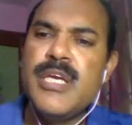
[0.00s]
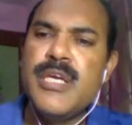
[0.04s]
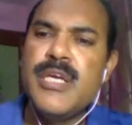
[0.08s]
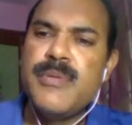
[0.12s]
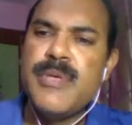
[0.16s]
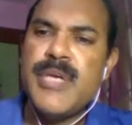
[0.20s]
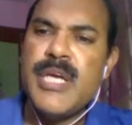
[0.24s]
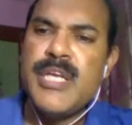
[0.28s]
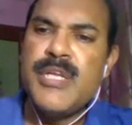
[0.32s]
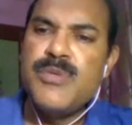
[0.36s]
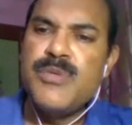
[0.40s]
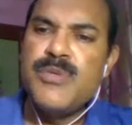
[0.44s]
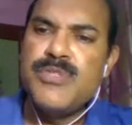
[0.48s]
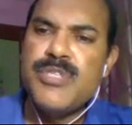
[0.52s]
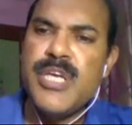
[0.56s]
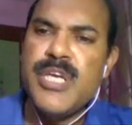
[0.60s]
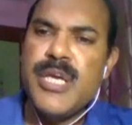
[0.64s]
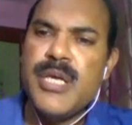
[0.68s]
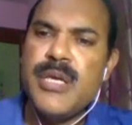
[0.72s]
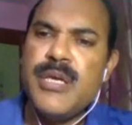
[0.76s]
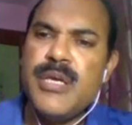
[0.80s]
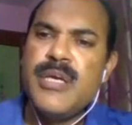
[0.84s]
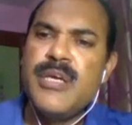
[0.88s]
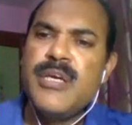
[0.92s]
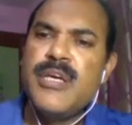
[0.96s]
You can use
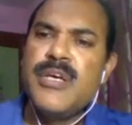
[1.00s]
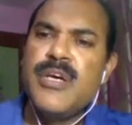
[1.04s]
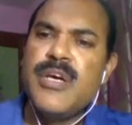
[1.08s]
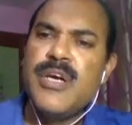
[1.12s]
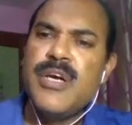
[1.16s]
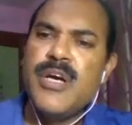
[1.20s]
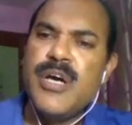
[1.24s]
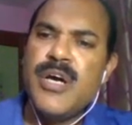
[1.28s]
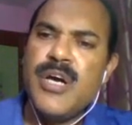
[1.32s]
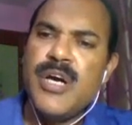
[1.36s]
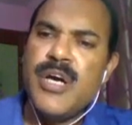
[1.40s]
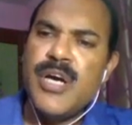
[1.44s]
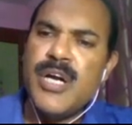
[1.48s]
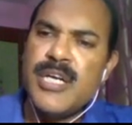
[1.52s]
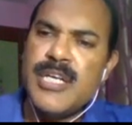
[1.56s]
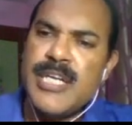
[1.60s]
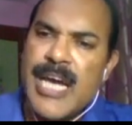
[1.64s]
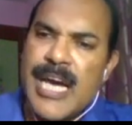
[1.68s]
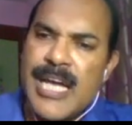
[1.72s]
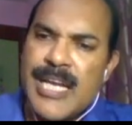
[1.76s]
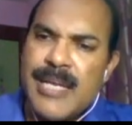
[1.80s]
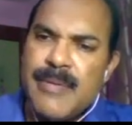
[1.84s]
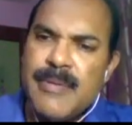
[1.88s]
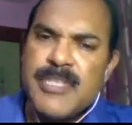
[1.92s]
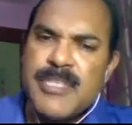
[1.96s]
a uh,
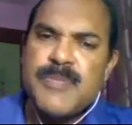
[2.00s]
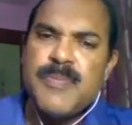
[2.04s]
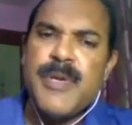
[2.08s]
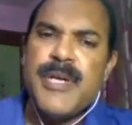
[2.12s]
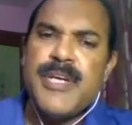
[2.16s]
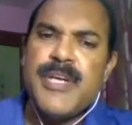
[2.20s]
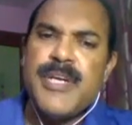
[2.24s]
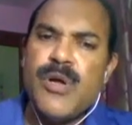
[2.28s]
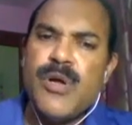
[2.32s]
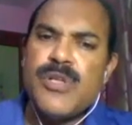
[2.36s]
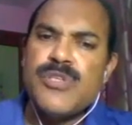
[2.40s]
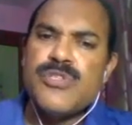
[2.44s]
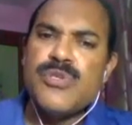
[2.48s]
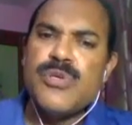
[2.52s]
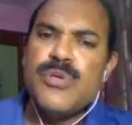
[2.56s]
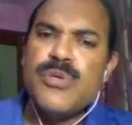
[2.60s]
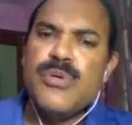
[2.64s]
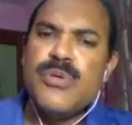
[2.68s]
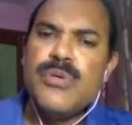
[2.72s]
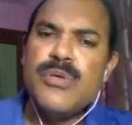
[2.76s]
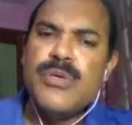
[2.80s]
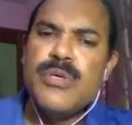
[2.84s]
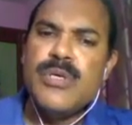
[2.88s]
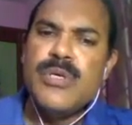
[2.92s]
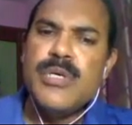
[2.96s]
dynamic strain
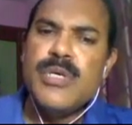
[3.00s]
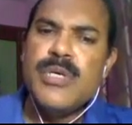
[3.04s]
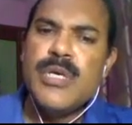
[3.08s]
also.